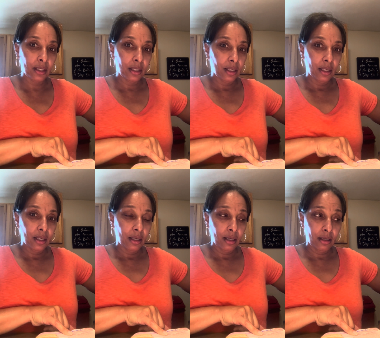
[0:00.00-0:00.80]

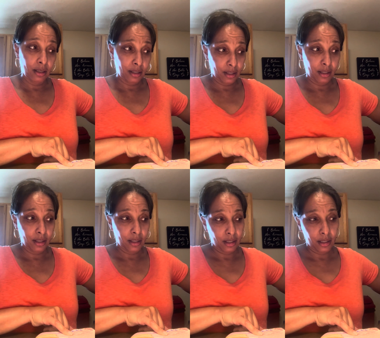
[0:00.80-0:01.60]

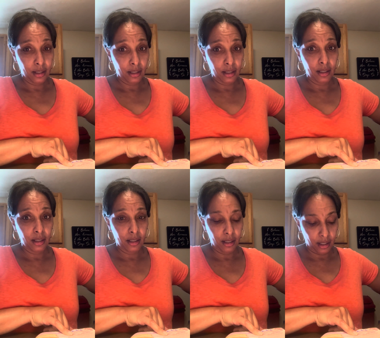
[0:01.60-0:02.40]

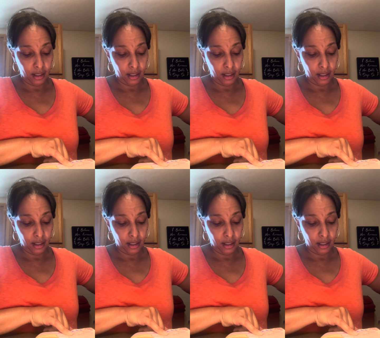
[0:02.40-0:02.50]
No one is speaking in this clip.